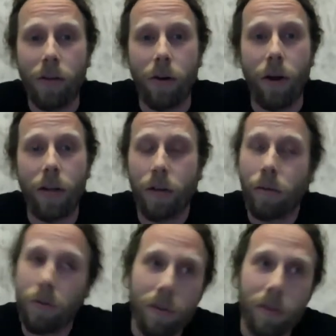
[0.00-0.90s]
I
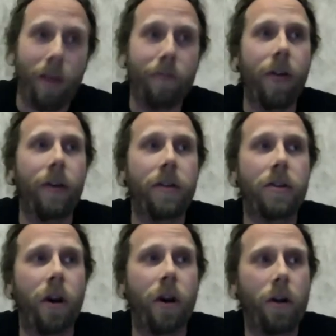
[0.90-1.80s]
sold some stuff here in
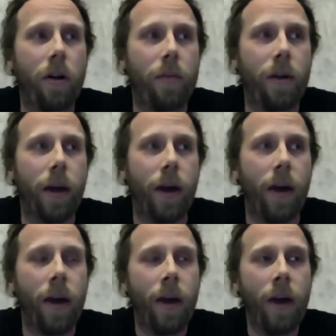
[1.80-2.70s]
Stockholm, and
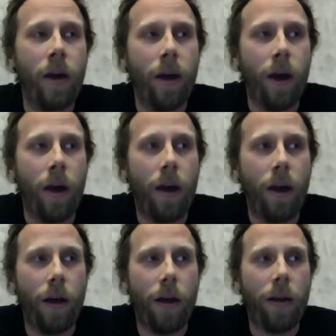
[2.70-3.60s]
I
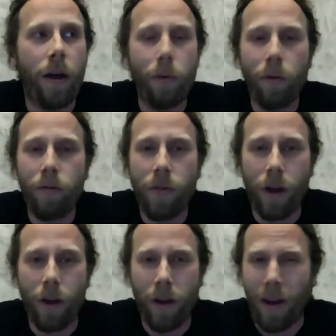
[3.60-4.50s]
and I moved
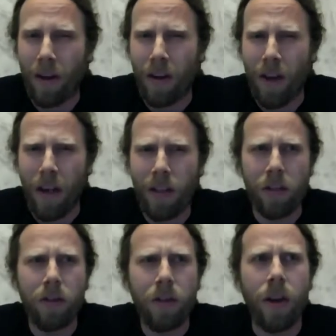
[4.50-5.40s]
there, and I got an
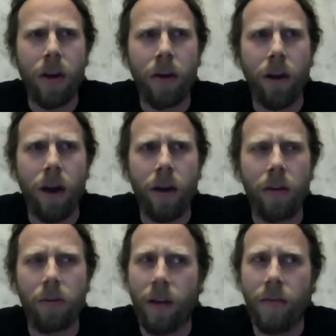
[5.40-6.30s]
agent there. I
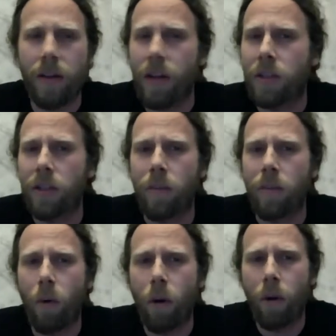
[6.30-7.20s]
don't have that agent
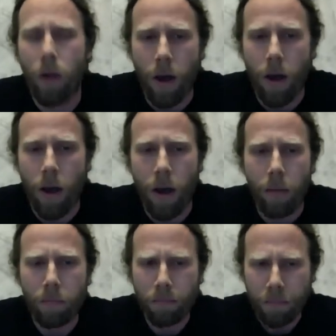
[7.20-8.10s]
anymore,
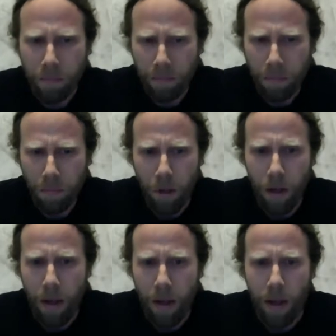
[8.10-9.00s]
um,
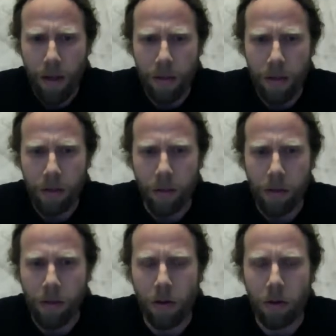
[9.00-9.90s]
and so I
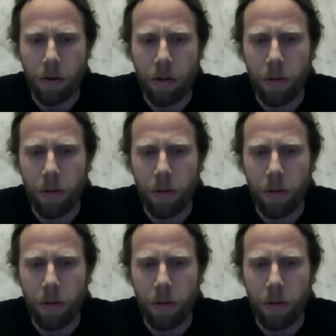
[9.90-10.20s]
started to shoot